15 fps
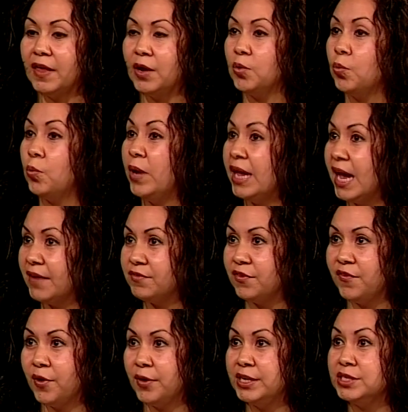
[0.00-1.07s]
That we have a
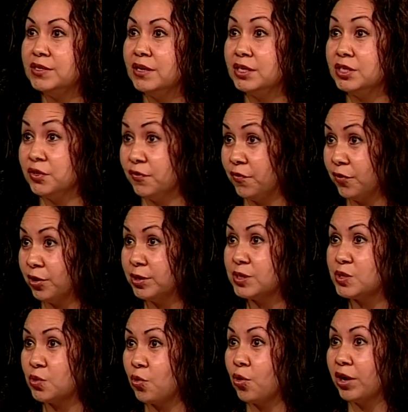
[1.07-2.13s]
very
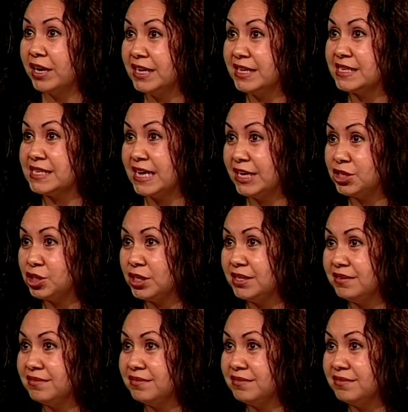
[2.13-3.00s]
diverse organization.